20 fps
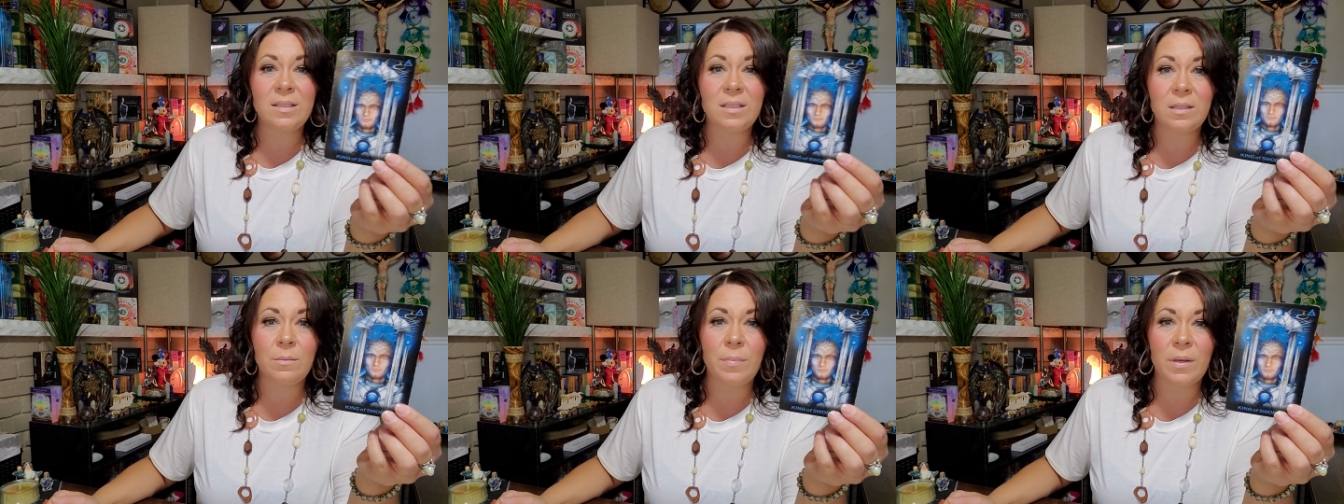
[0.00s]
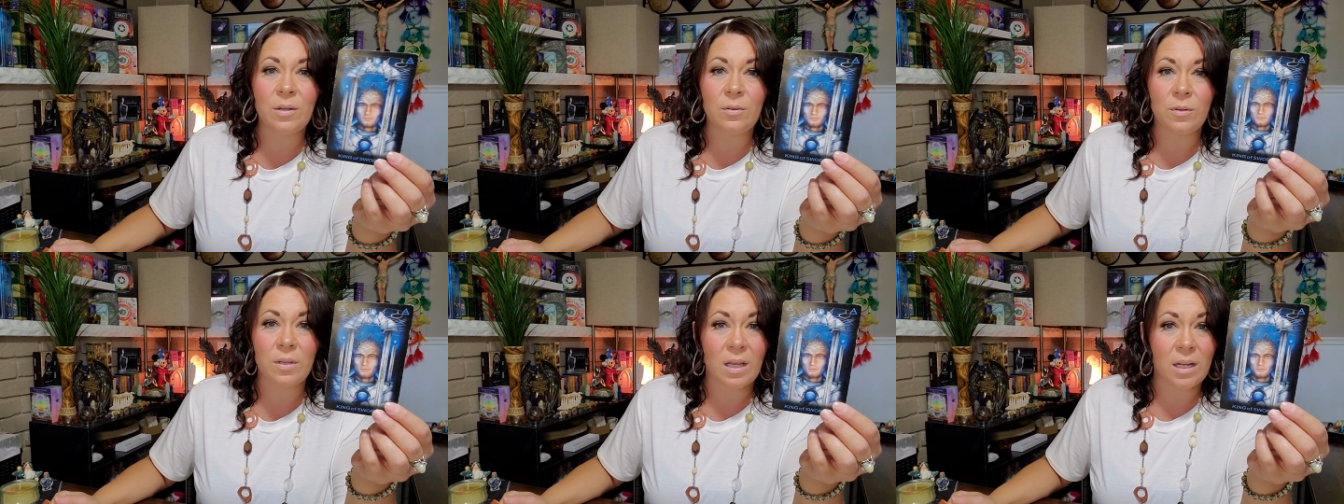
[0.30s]
It's
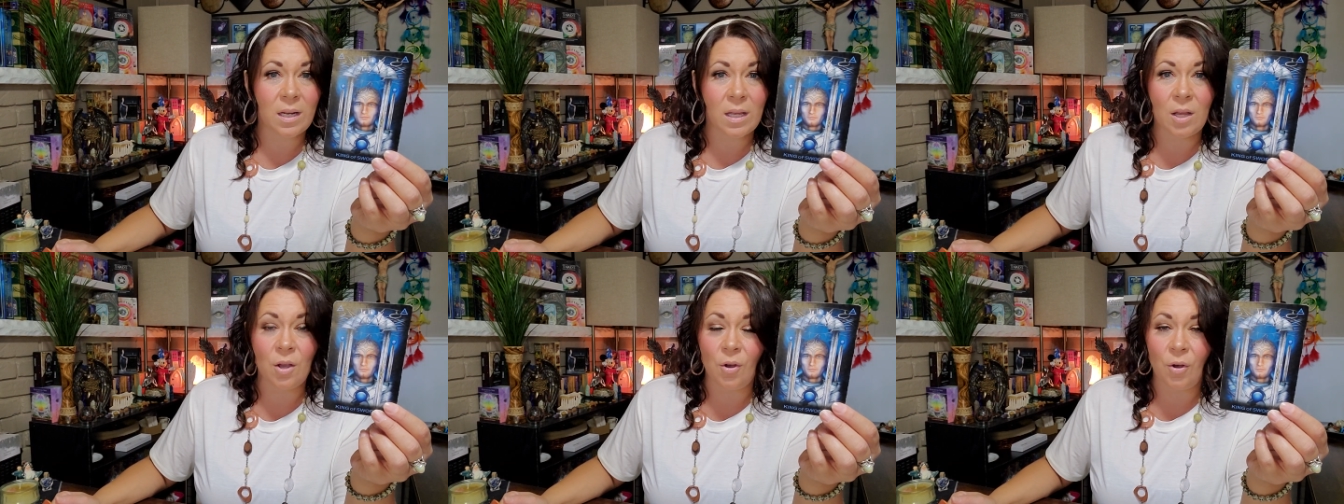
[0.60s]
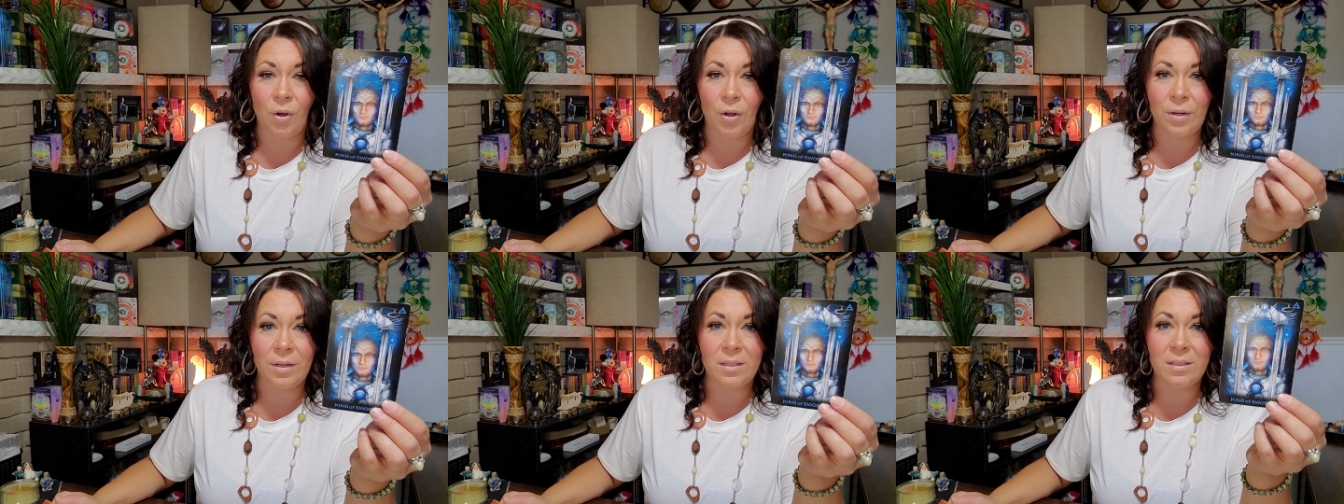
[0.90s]
about getting
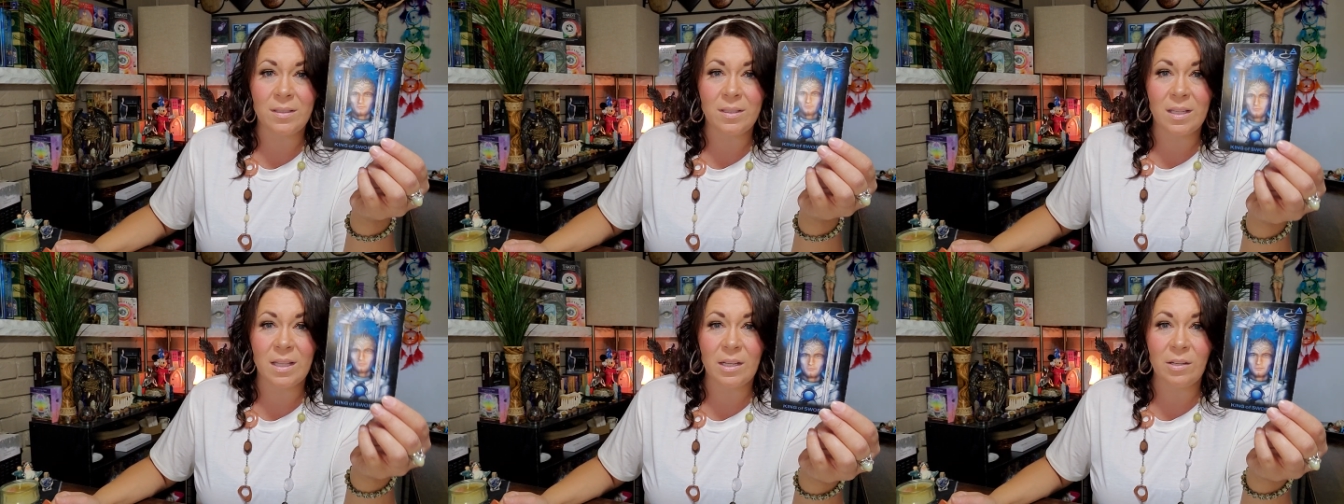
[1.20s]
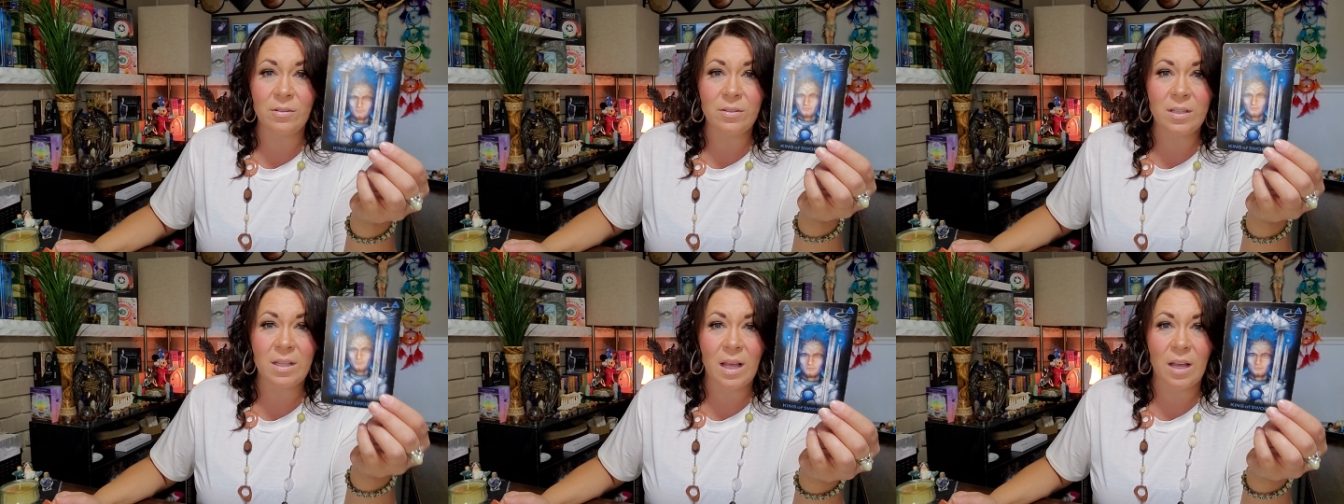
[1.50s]
honest.
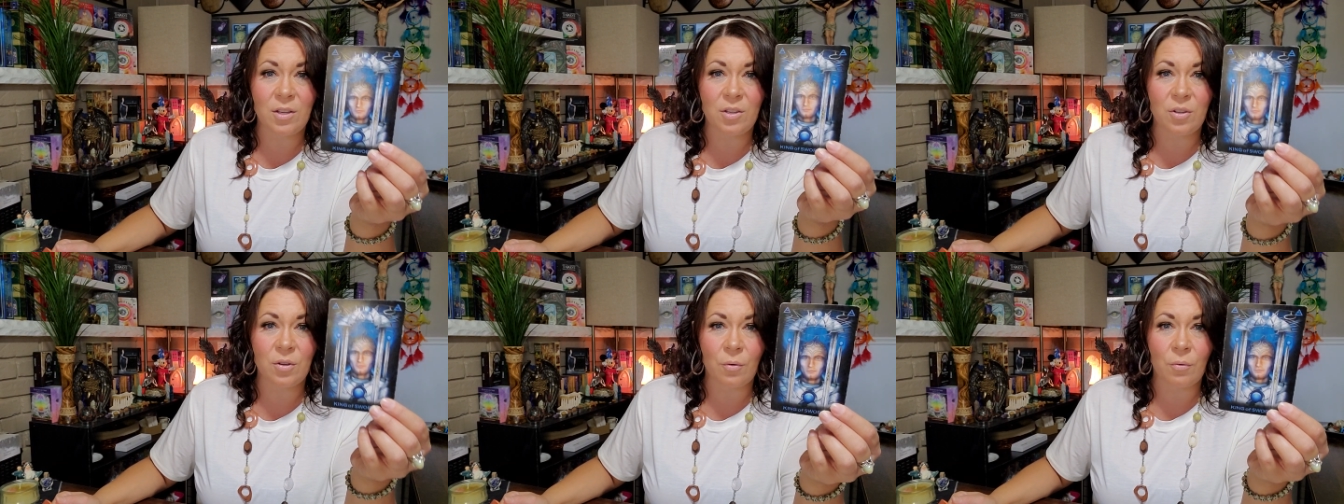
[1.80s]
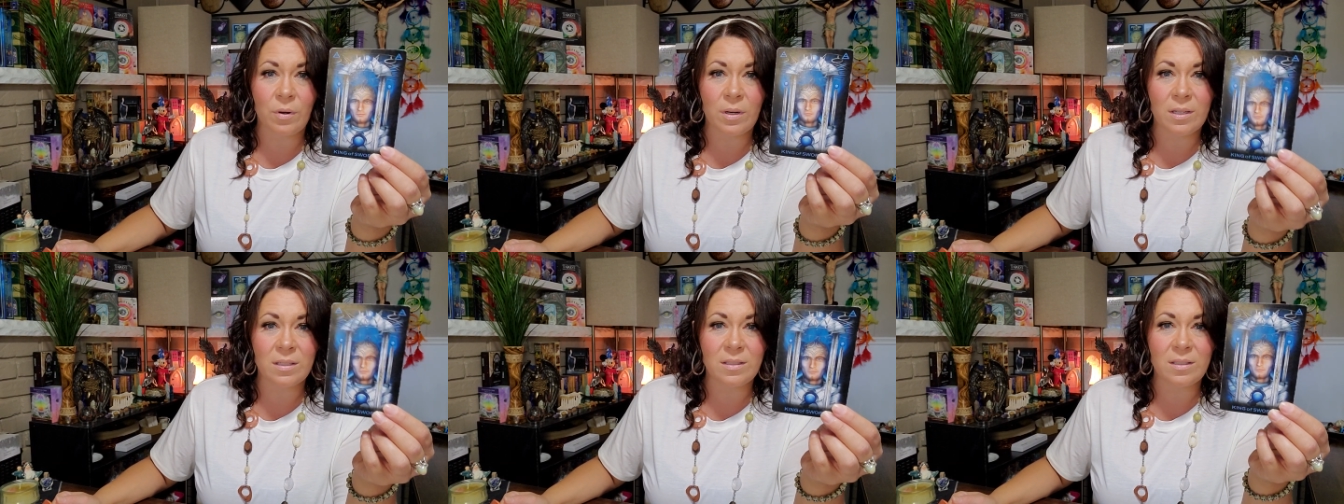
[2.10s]
There's that
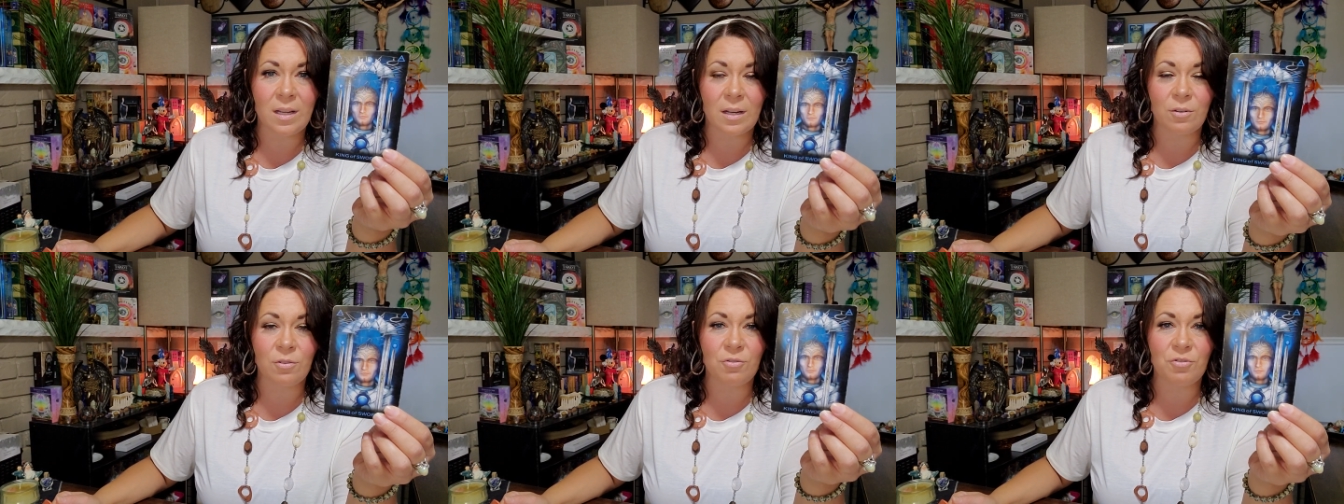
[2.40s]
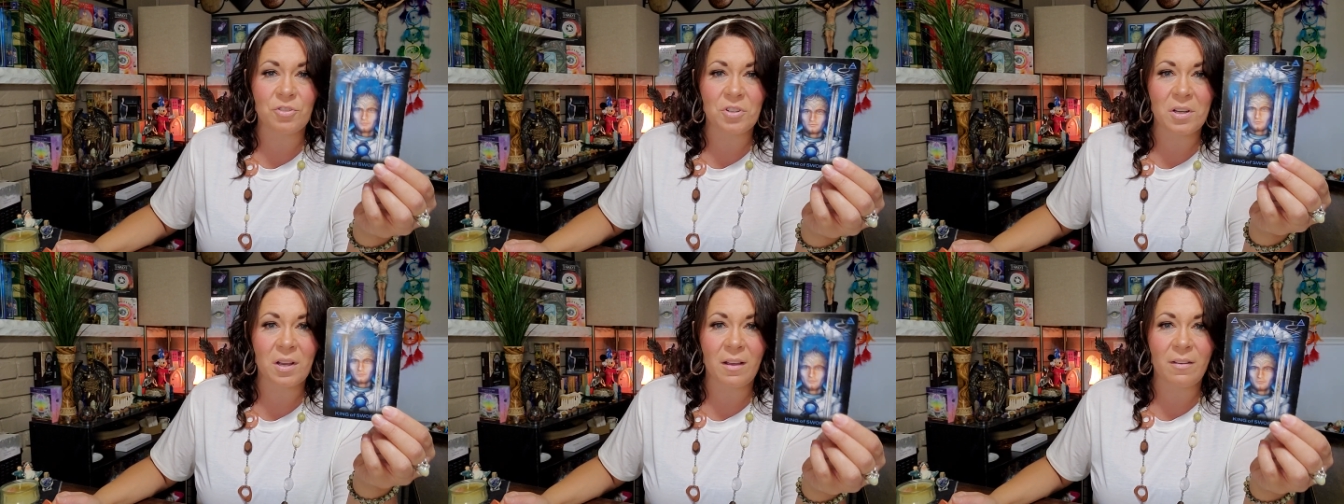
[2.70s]
Uranus
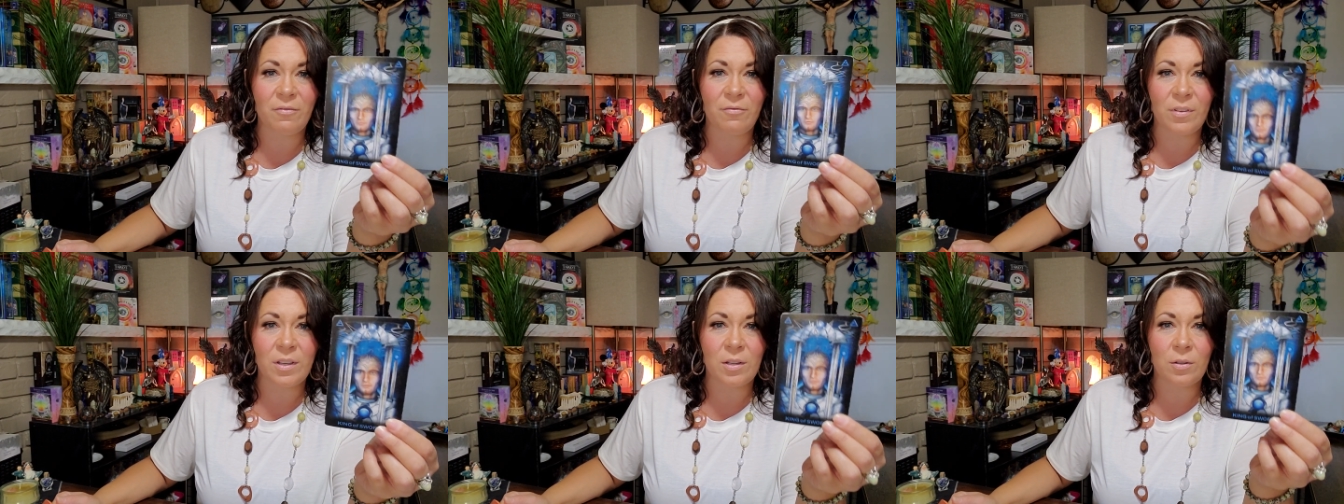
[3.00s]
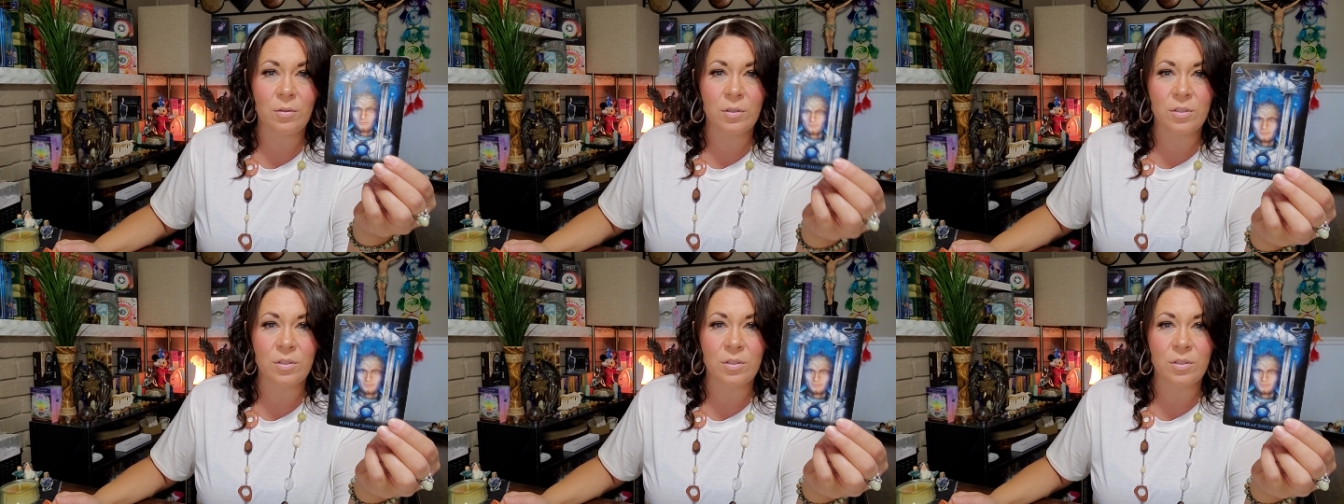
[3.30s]
energy I feel.